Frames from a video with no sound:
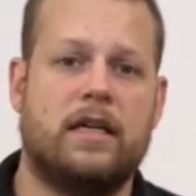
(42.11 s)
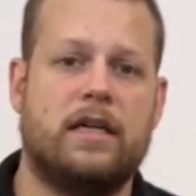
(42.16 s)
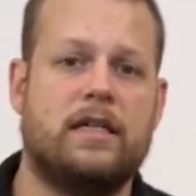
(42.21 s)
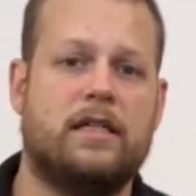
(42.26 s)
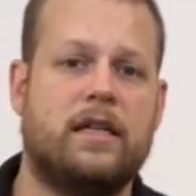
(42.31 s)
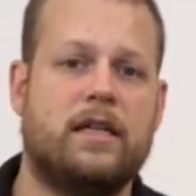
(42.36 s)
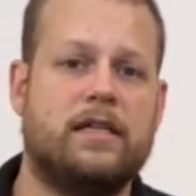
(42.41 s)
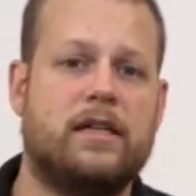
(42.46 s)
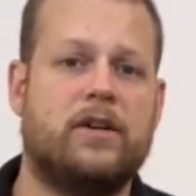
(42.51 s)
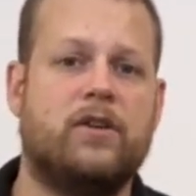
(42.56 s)
He
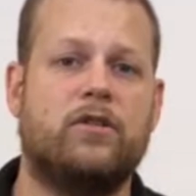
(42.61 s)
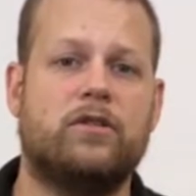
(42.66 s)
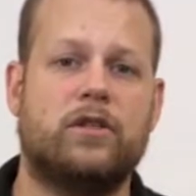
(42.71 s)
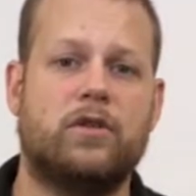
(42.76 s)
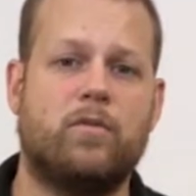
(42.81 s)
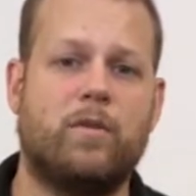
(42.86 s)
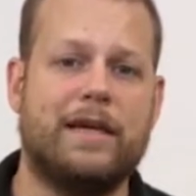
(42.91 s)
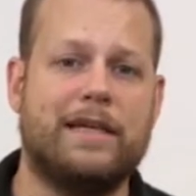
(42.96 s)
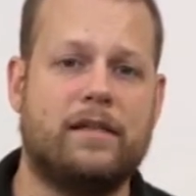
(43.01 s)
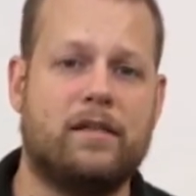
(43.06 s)
says he goes
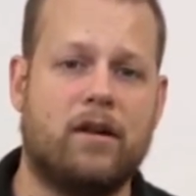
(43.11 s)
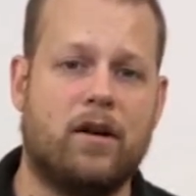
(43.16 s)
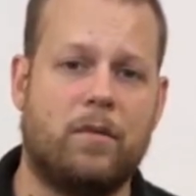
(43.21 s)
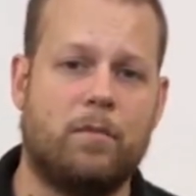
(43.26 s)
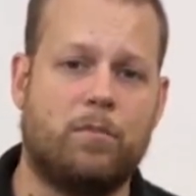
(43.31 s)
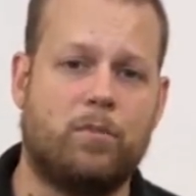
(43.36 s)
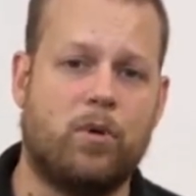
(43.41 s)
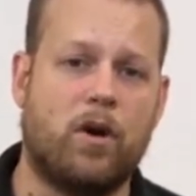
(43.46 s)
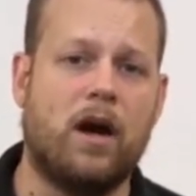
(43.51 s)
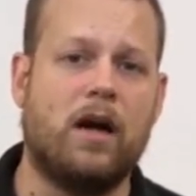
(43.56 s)
and wastes it
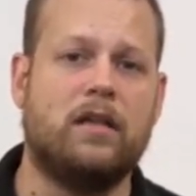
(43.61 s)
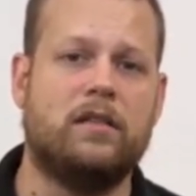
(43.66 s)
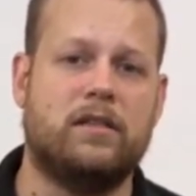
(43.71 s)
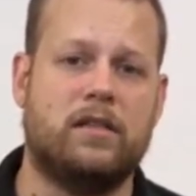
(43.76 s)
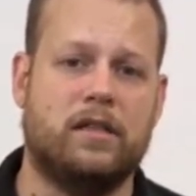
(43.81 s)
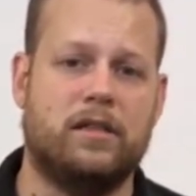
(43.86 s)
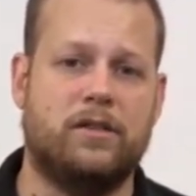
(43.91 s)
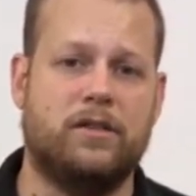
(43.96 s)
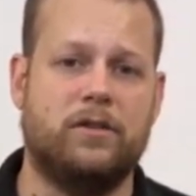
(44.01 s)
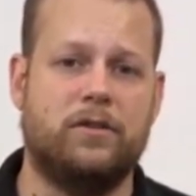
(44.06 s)
on
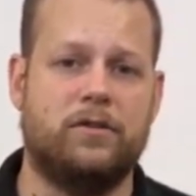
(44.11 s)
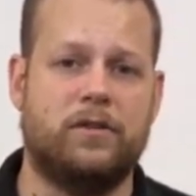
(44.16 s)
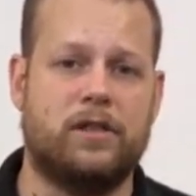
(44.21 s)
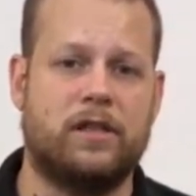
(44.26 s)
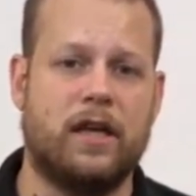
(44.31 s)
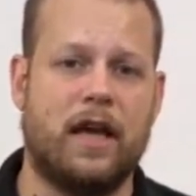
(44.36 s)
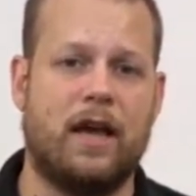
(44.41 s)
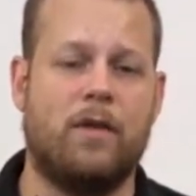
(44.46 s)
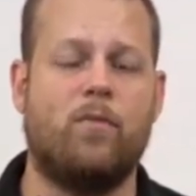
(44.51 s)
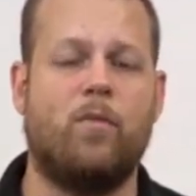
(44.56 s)

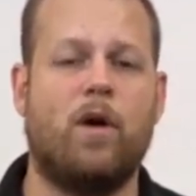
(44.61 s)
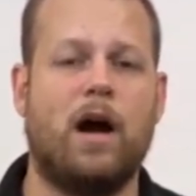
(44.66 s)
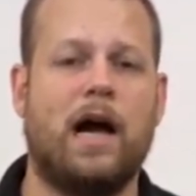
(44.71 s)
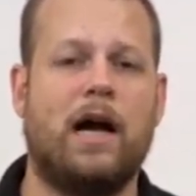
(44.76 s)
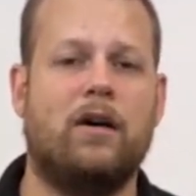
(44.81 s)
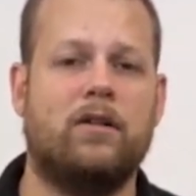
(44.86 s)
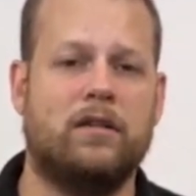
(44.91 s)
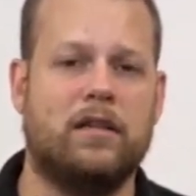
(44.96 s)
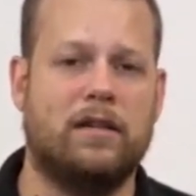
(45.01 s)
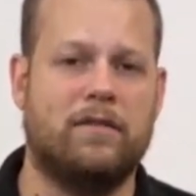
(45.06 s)
prostitutes and
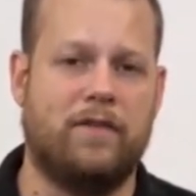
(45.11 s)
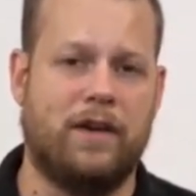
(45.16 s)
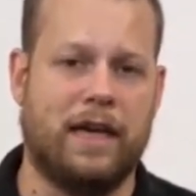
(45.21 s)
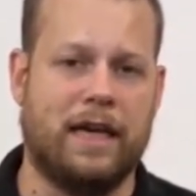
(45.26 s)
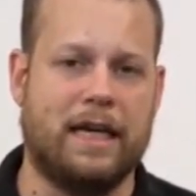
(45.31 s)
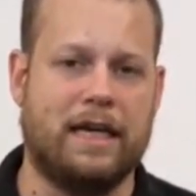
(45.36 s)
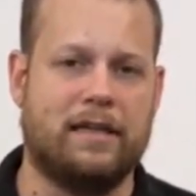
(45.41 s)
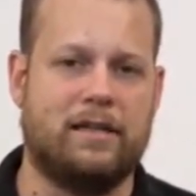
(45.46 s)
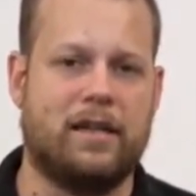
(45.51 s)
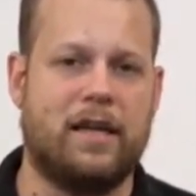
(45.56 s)
wild
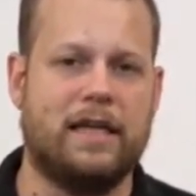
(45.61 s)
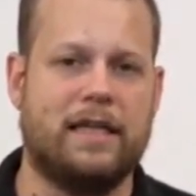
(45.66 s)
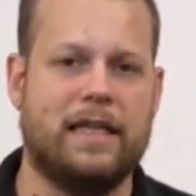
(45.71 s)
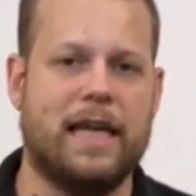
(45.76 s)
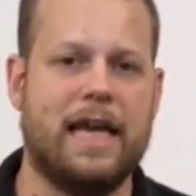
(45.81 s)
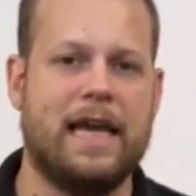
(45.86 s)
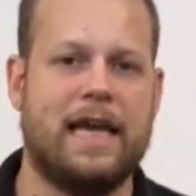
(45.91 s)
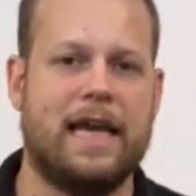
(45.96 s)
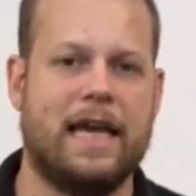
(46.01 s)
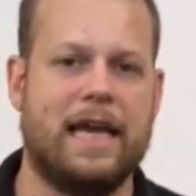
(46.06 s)
living. It's like
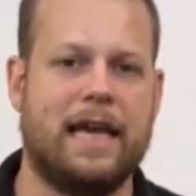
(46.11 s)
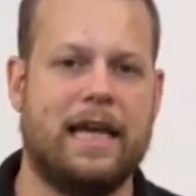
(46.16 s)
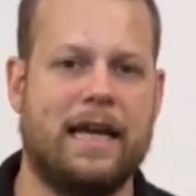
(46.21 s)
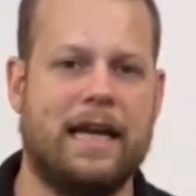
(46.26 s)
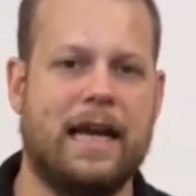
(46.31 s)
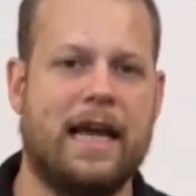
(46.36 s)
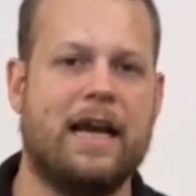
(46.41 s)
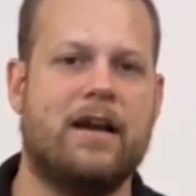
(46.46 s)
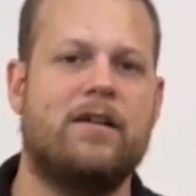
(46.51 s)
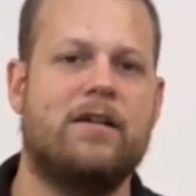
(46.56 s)
taking an
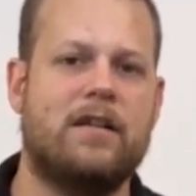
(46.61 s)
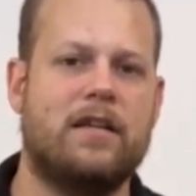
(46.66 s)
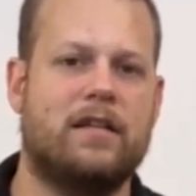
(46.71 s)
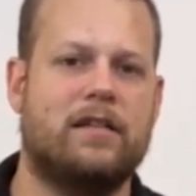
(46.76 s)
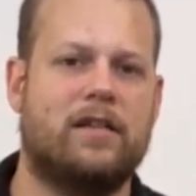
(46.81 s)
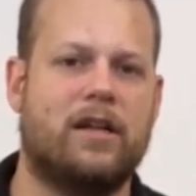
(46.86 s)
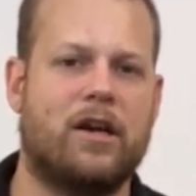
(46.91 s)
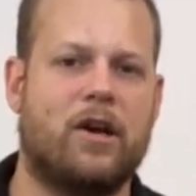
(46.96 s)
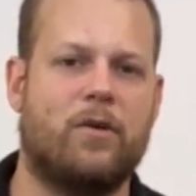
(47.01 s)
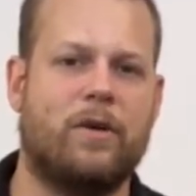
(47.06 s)

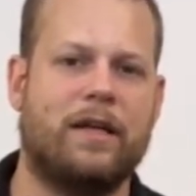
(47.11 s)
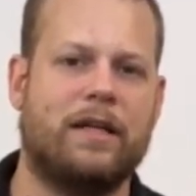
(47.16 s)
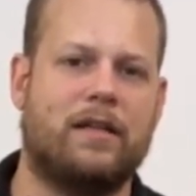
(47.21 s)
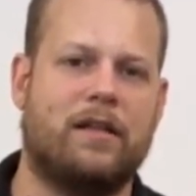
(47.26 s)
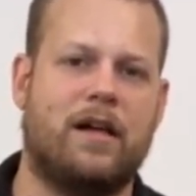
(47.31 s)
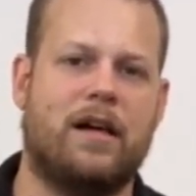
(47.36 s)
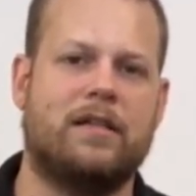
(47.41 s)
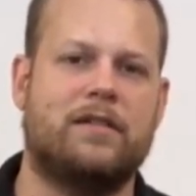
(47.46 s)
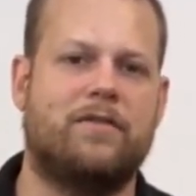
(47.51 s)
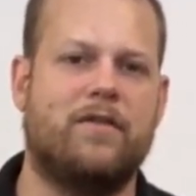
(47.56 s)
inheritance and going to
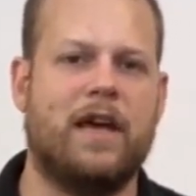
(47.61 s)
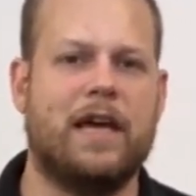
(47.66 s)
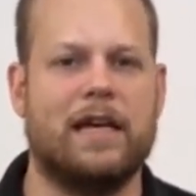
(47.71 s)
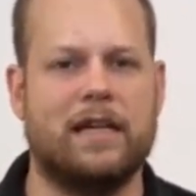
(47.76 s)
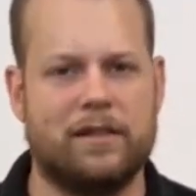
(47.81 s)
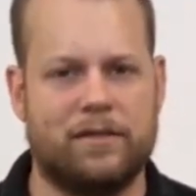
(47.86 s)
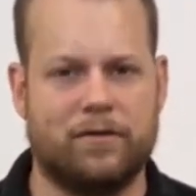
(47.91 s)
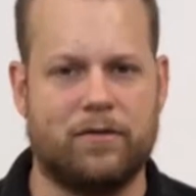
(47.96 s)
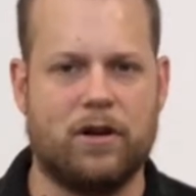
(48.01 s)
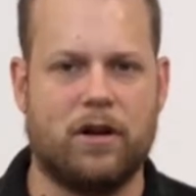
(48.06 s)
Las
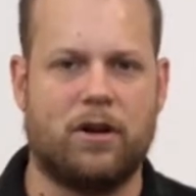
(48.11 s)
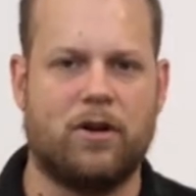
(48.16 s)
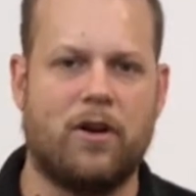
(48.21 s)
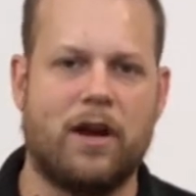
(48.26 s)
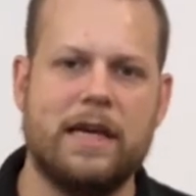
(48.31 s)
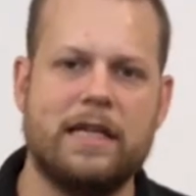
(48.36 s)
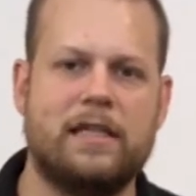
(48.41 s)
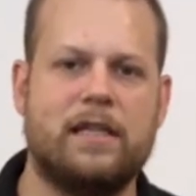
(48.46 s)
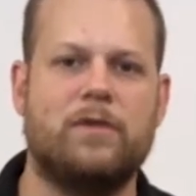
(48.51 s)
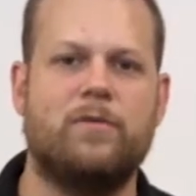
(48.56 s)
Vegas for a
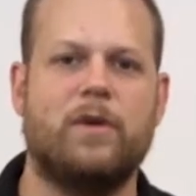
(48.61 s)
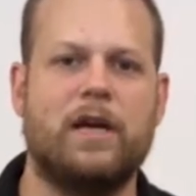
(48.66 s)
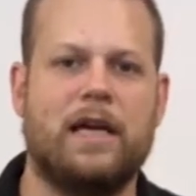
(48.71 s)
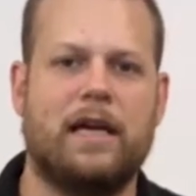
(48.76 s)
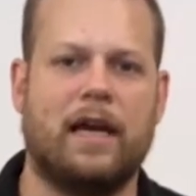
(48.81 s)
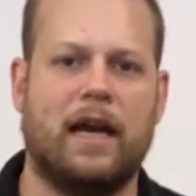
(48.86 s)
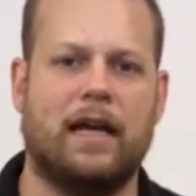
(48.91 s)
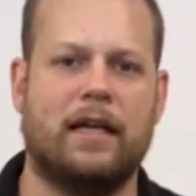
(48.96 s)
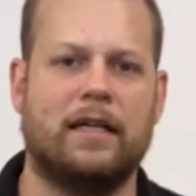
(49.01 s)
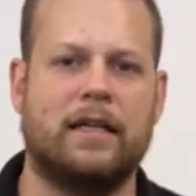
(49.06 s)
crazy
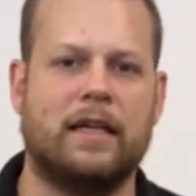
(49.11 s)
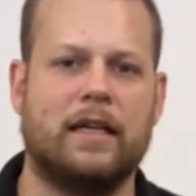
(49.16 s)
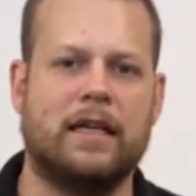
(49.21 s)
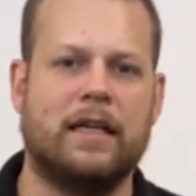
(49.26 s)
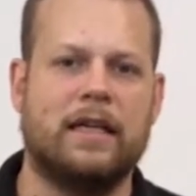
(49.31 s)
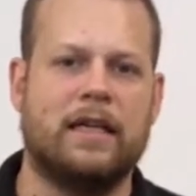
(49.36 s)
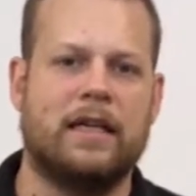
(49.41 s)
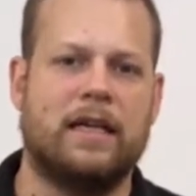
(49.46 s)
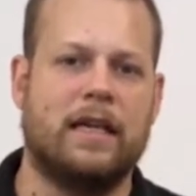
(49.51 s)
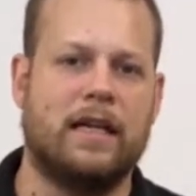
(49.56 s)
weekend,
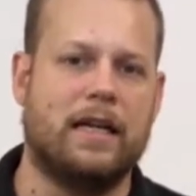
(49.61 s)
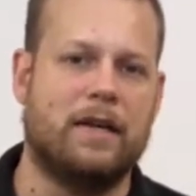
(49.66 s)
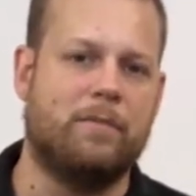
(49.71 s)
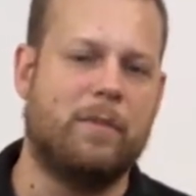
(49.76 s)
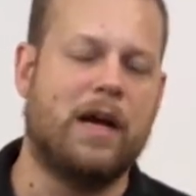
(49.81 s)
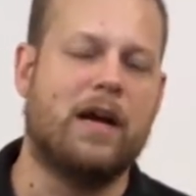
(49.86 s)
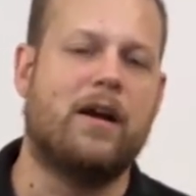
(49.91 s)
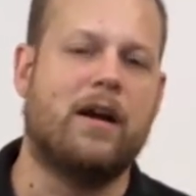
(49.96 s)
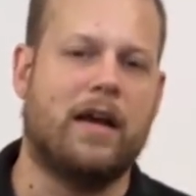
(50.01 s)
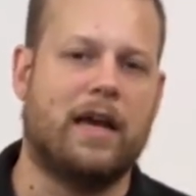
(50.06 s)
in
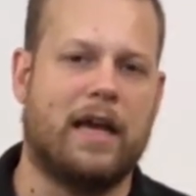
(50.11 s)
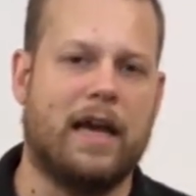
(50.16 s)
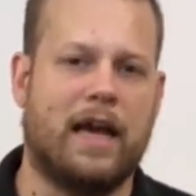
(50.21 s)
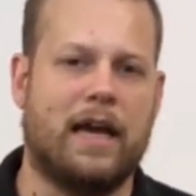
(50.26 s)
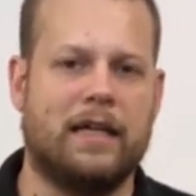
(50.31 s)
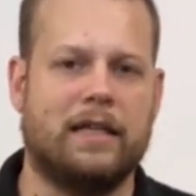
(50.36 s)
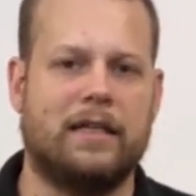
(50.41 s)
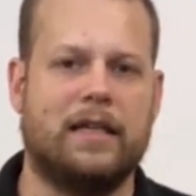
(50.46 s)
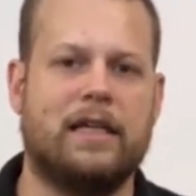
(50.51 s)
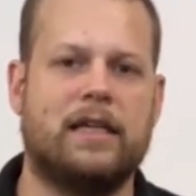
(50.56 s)
America
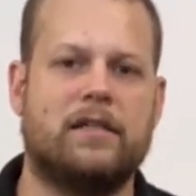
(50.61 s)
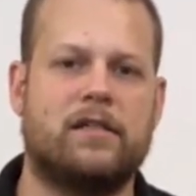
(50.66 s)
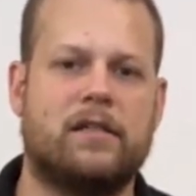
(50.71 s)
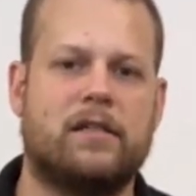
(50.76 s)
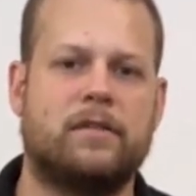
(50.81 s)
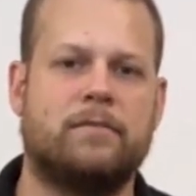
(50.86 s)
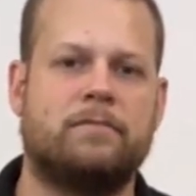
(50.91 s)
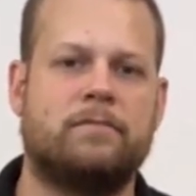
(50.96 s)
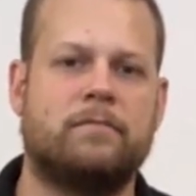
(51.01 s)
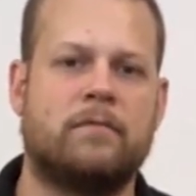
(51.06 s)
at
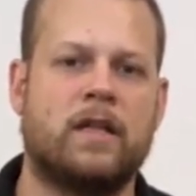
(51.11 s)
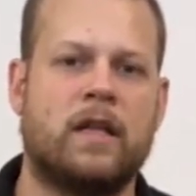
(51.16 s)
least.